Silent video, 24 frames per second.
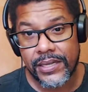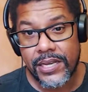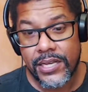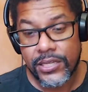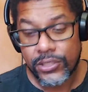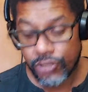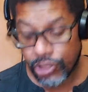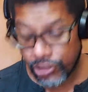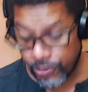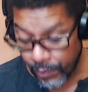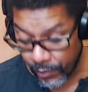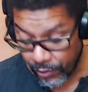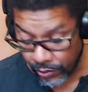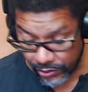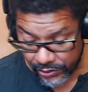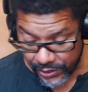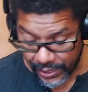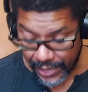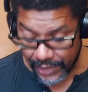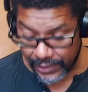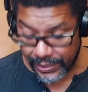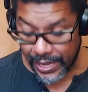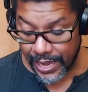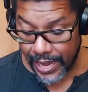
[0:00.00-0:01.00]
just because
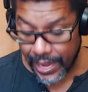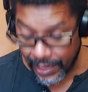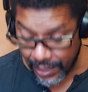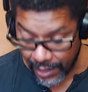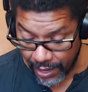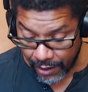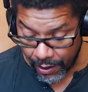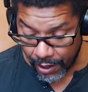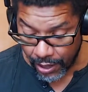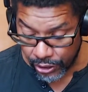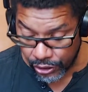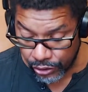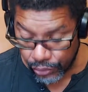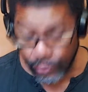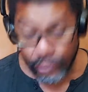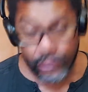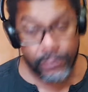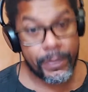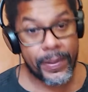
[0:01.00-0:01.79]
at a short